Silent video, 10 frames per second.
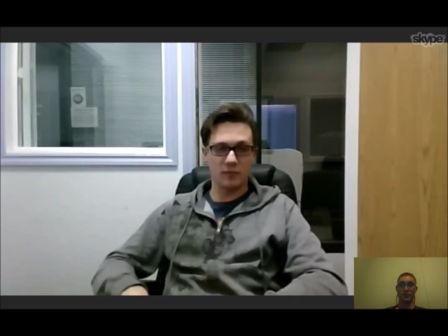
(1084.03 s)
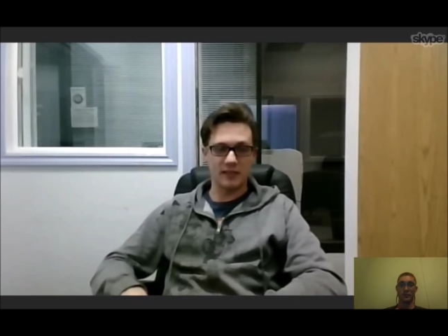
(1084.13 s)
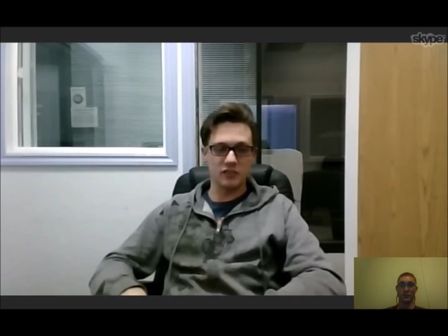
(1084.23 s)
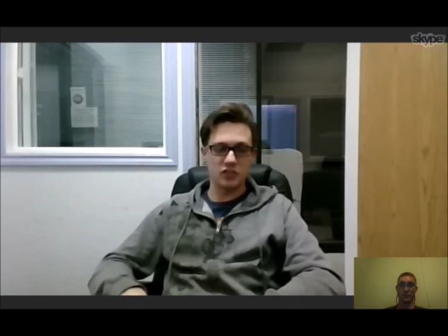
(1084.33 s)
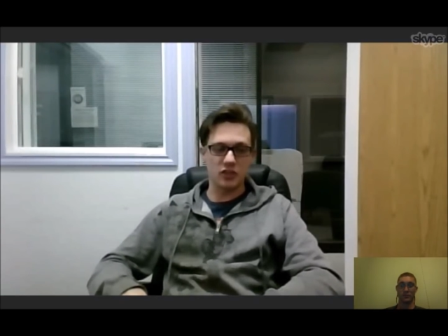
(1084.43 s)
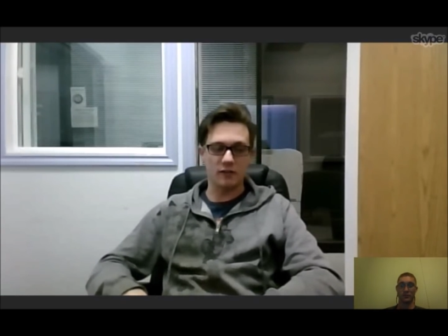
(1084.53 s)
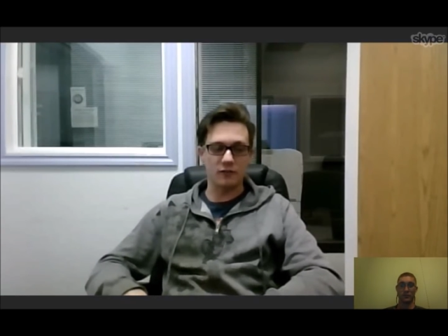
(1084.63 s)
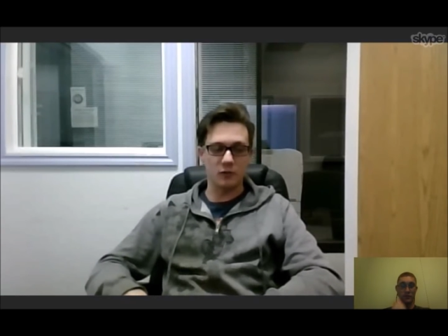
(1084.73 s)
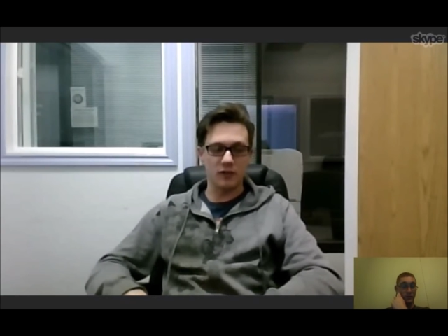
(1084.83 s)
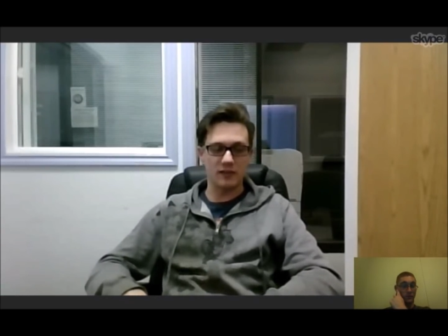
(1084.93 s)
Like he's shot
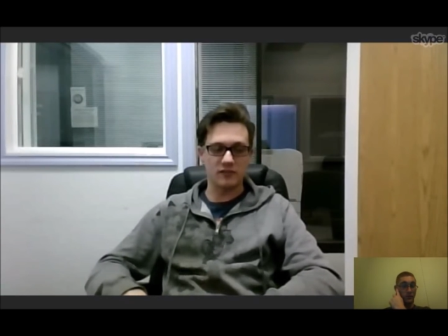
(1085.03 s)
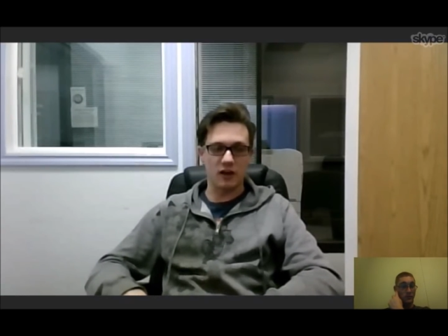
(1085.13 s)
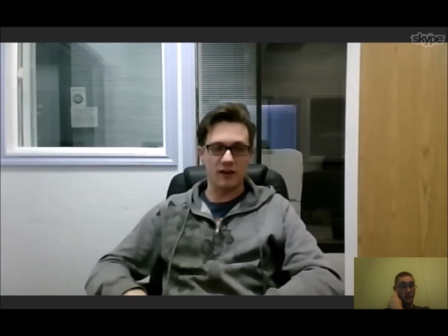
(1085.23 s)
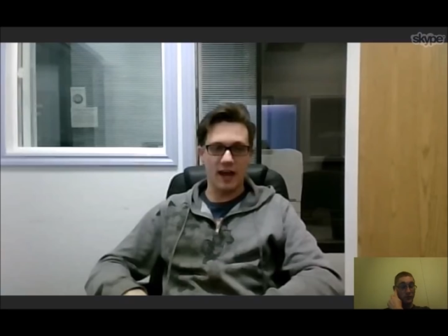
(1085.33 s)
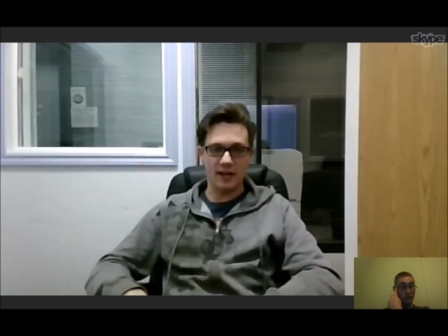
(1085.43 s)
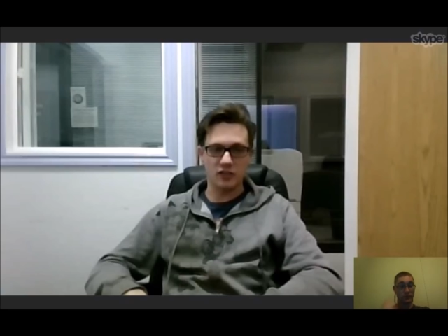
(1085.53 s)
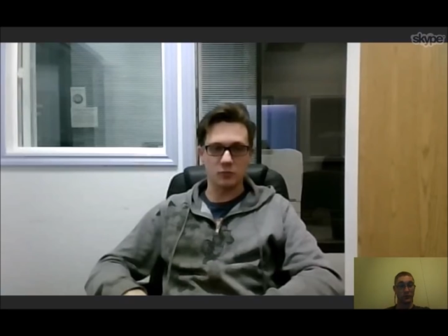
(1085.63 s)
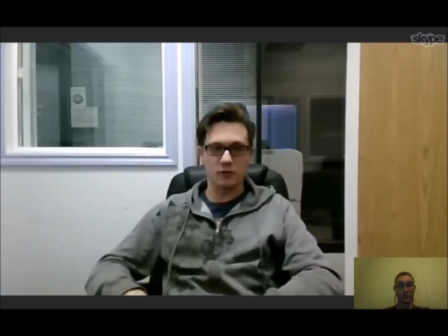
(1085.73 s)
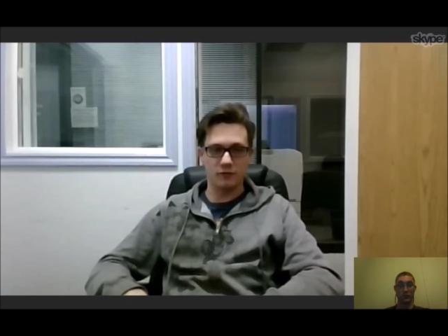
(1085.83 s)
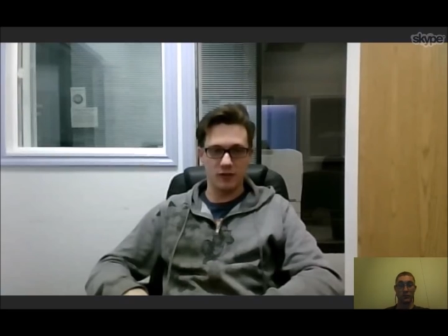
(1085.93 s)
a few things on
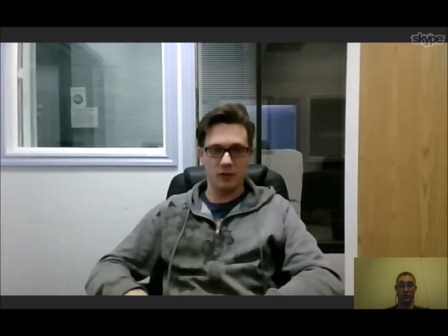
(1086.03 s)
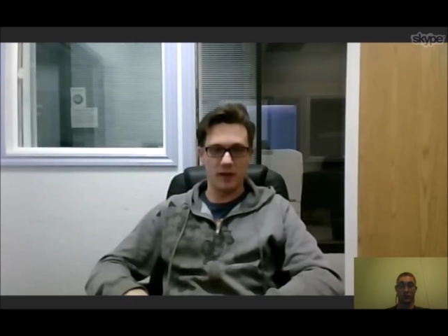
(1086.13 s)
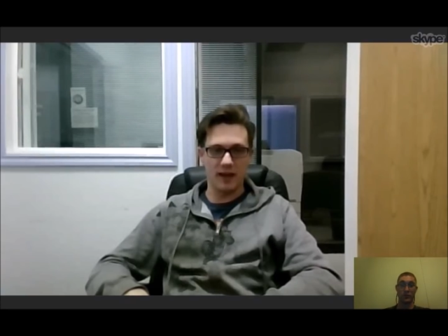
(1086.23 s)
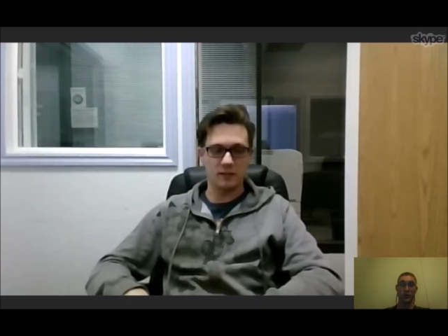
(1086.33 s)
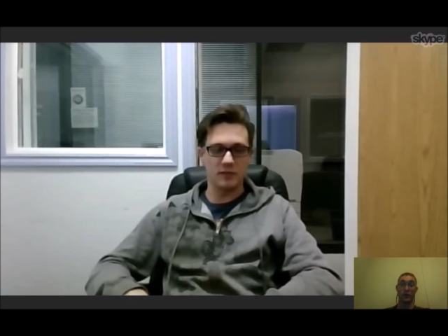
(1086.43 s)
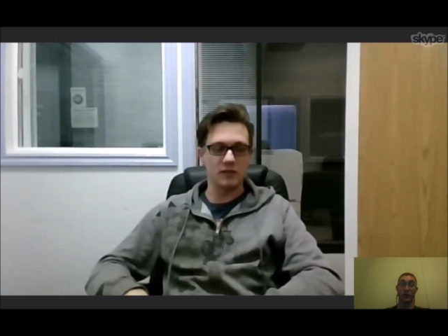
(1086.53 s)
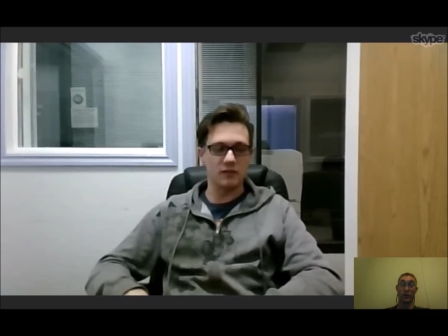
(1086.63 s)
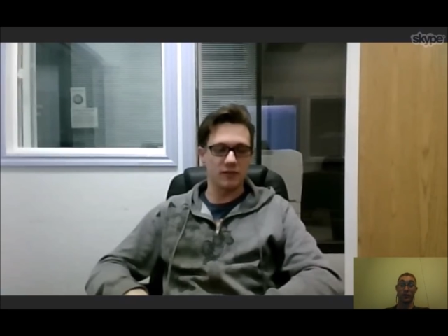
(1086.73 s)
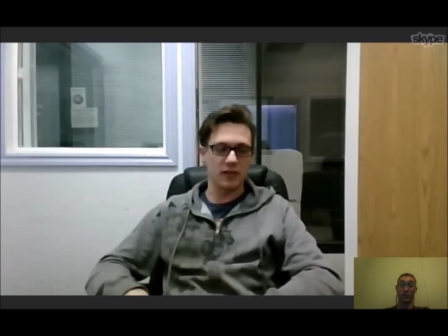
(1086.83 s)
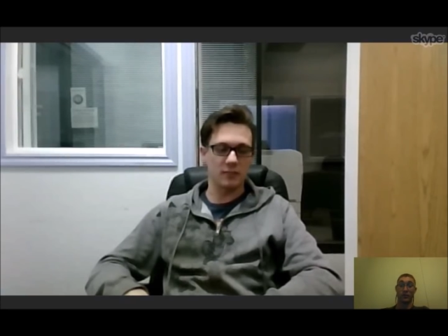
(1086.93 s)
actual film that had to be
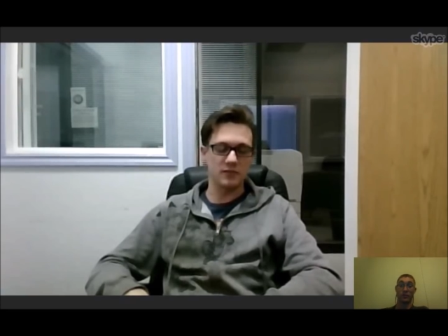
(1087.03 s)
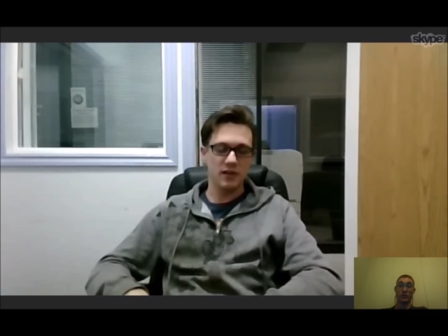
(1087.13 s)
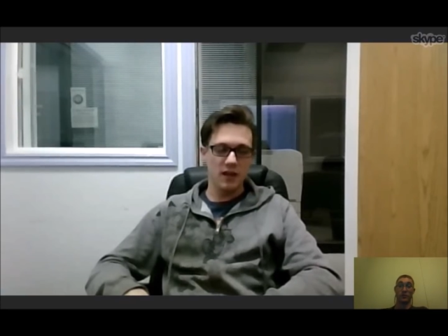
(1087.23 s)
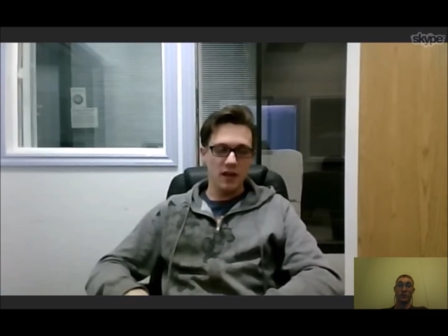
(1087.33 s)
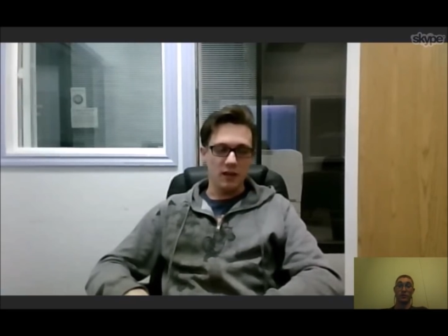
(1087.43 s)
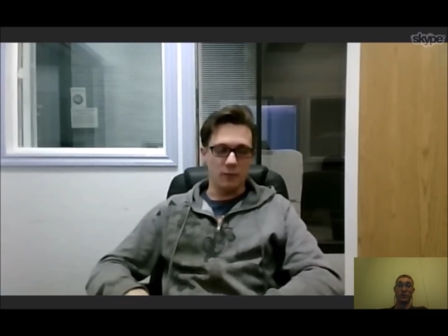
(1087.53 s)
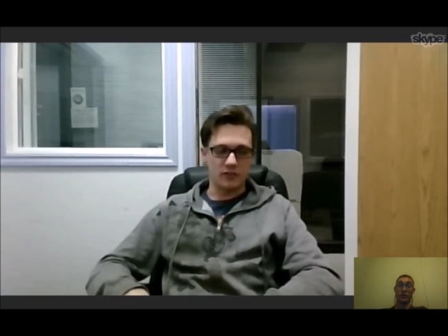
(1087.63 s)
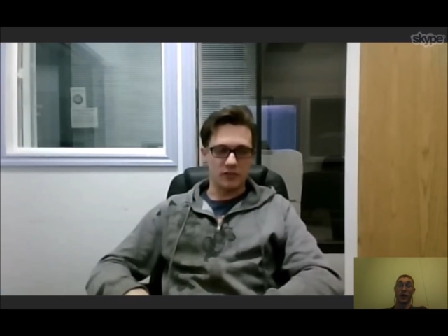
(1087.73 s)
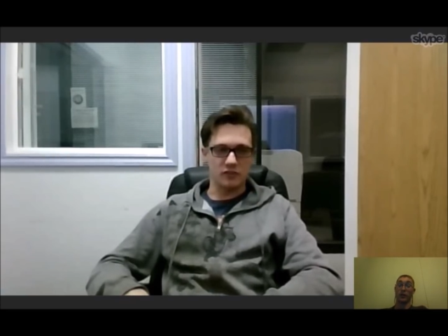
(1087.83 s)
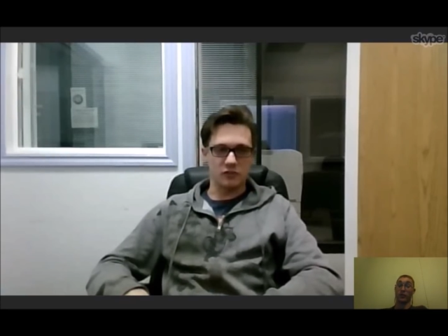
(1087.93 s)
developed,
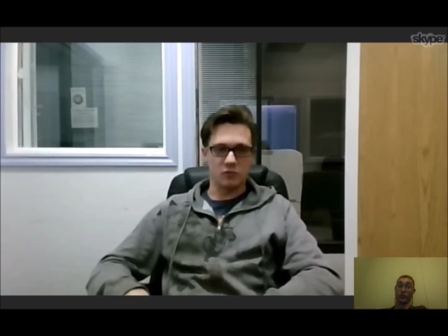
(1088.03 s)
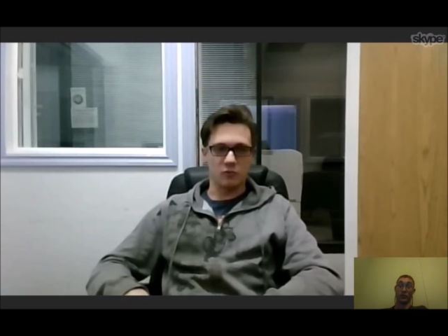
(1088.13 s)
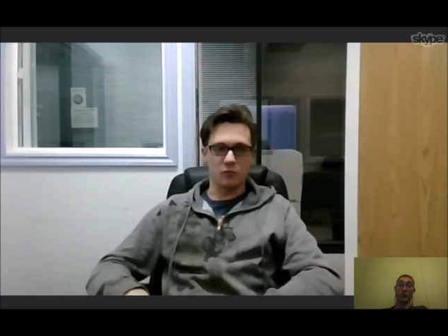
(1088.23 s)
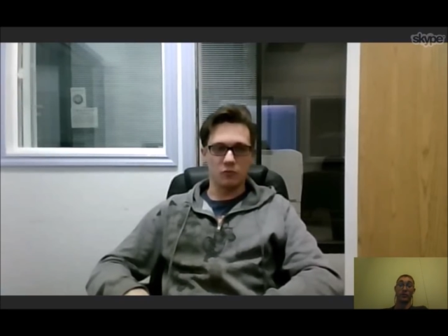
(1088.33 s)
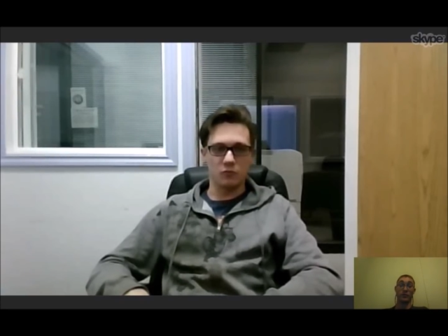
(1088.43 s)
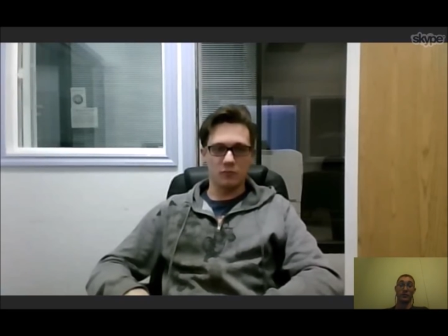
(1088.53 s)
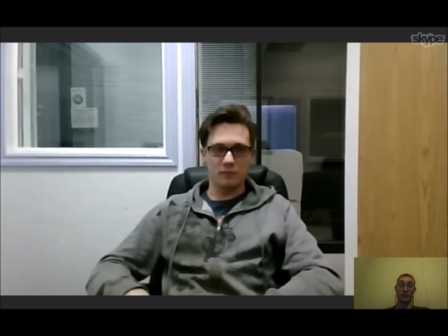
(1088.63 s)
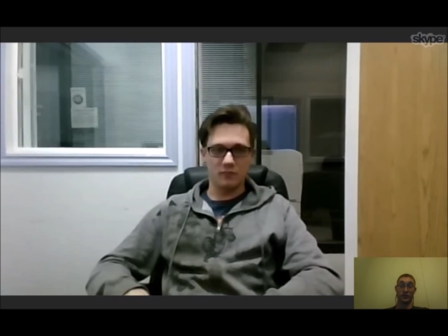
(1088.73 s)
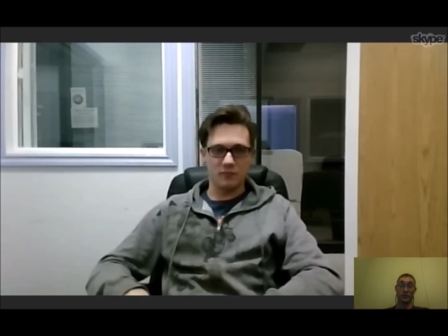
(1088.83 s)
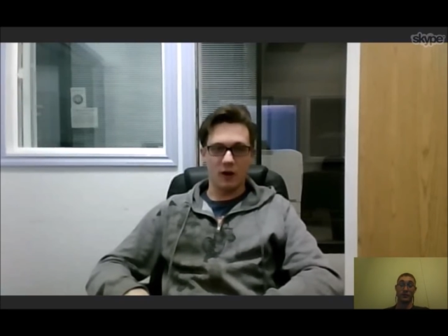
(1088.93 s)
which is,
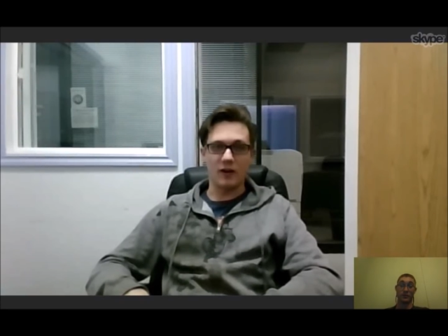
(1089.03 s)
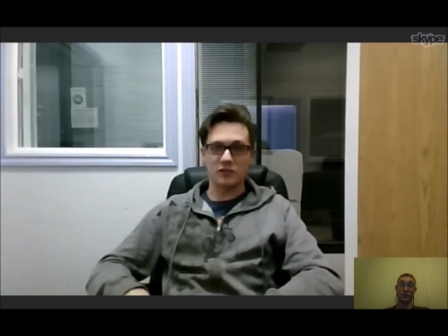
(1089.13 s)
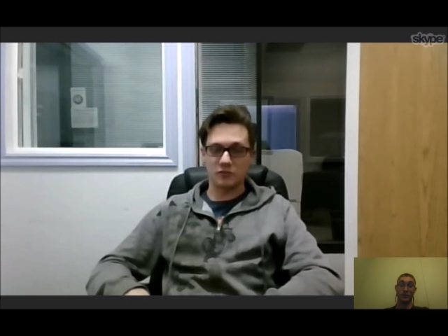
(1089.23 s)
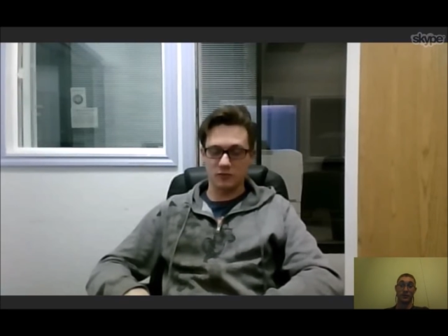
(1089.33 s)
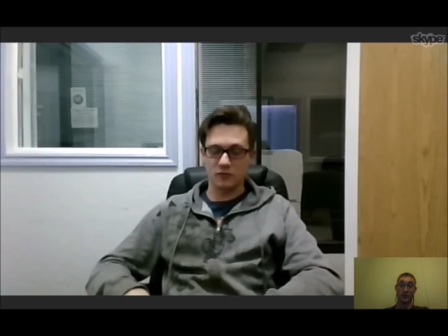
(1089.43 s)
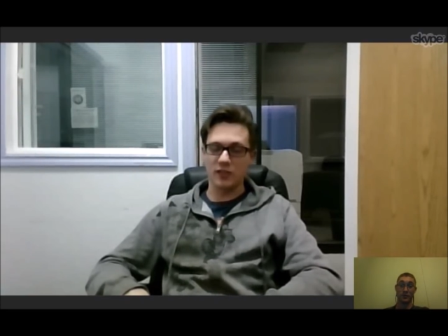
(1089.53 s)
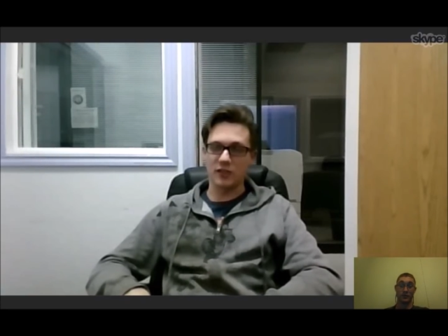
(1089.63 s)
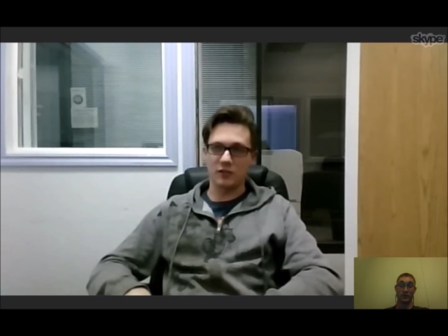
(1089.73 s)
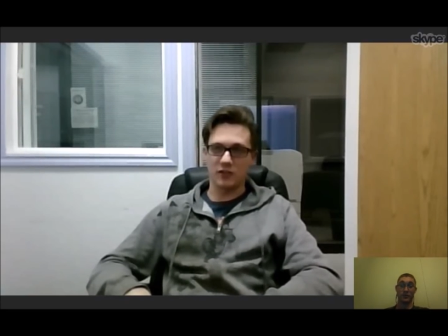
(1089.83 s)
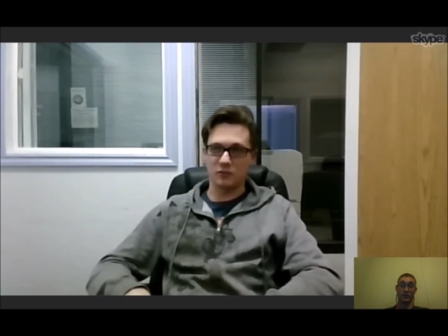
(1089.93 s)
it's really cool.